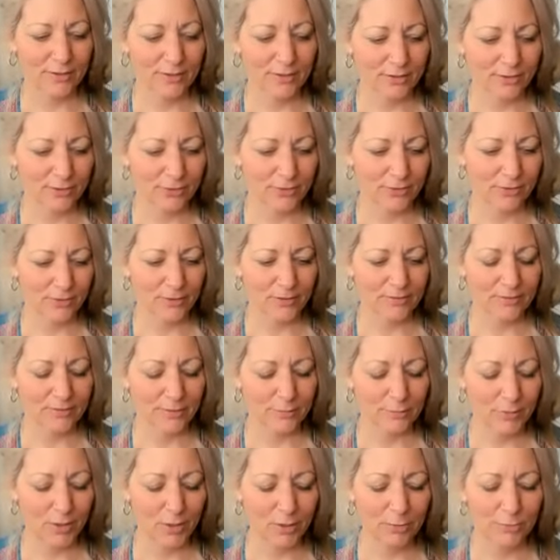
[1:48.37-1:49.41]
And I just feel like
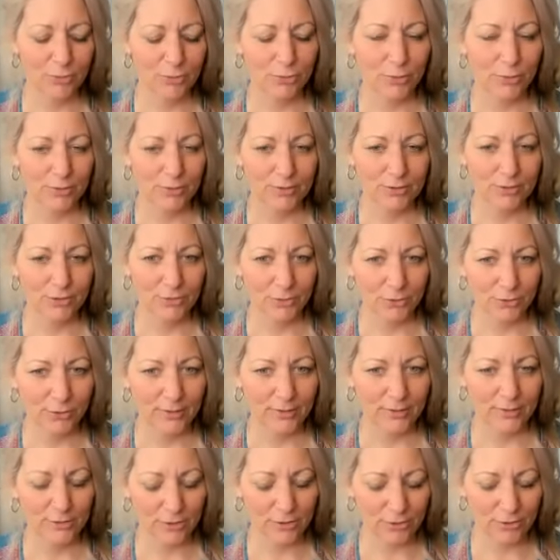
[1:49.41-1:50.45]
sometimes you are
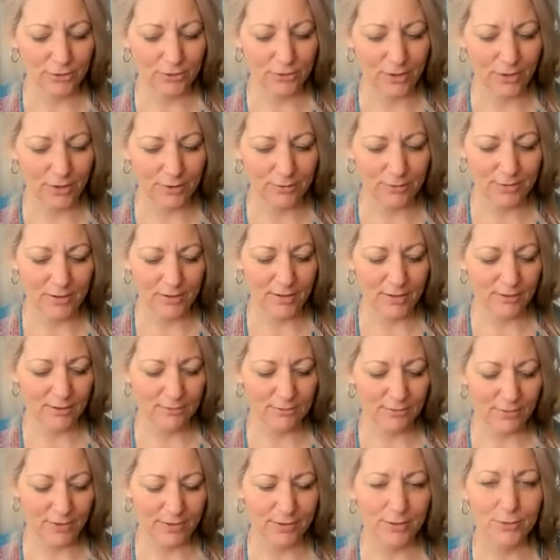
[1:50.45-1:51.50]
deserting yourself,
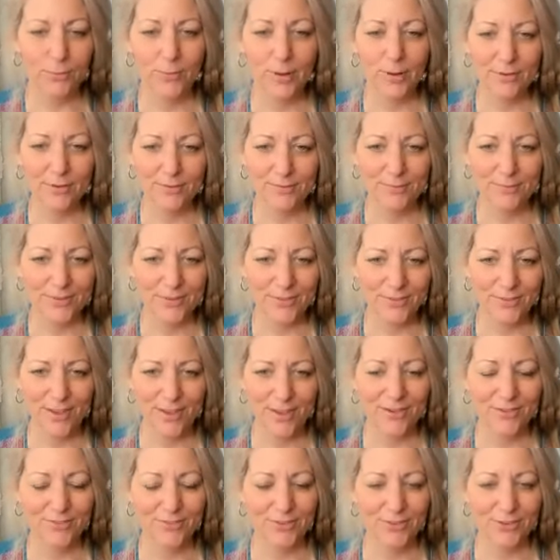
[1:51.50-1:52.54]
running away from
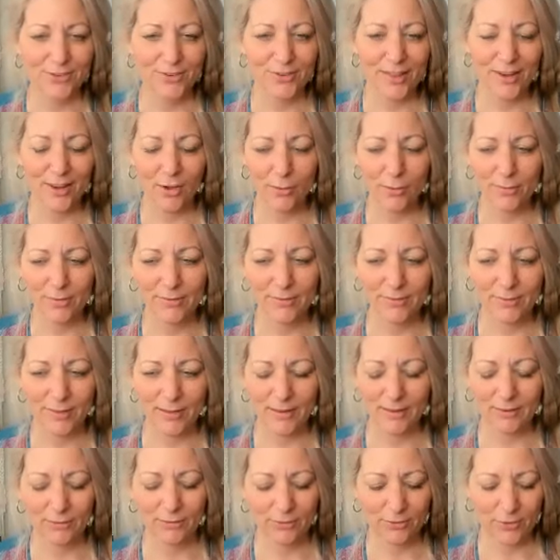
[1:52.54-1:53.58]
yourself, and you're not always
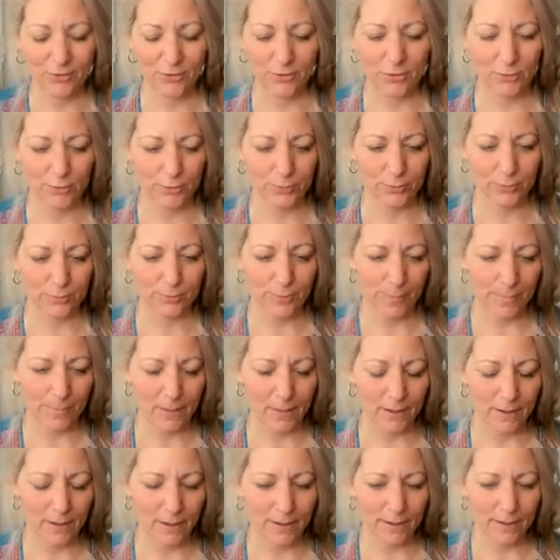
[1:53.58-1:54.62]
there for you.
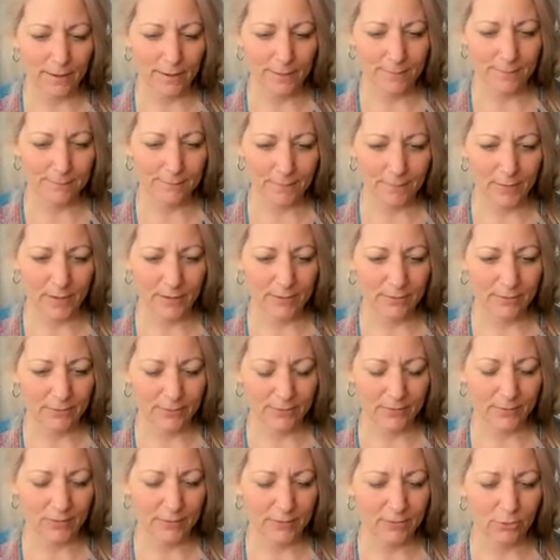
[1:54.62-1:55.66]
I
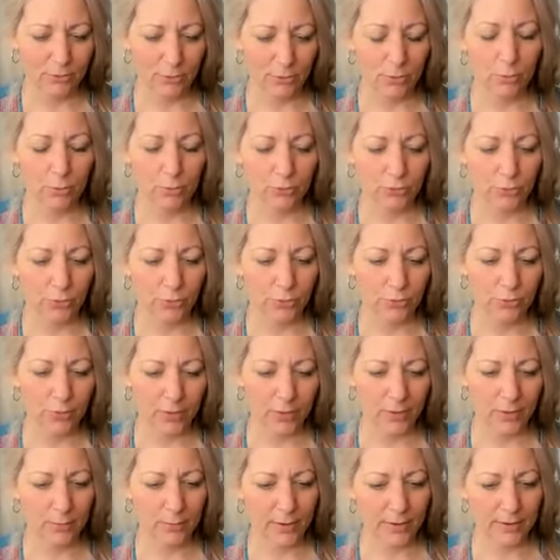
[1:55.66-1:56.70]
feel like you're so
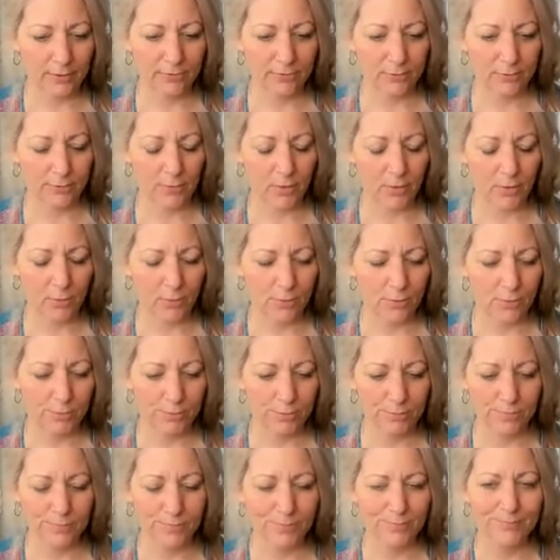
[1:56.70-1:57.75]
far away from home,
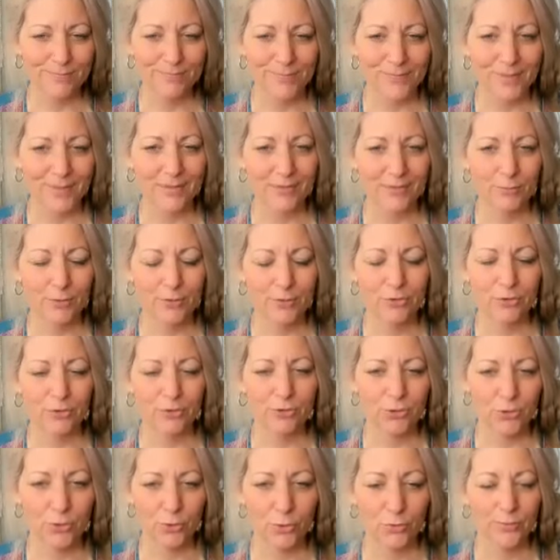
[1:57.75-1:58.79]
which
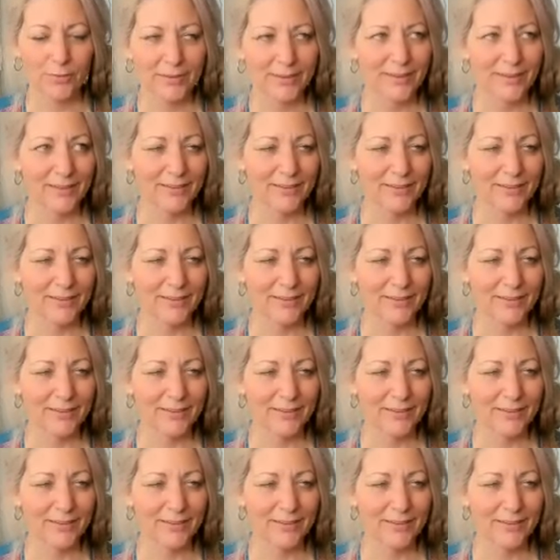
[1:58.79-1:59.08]
is you.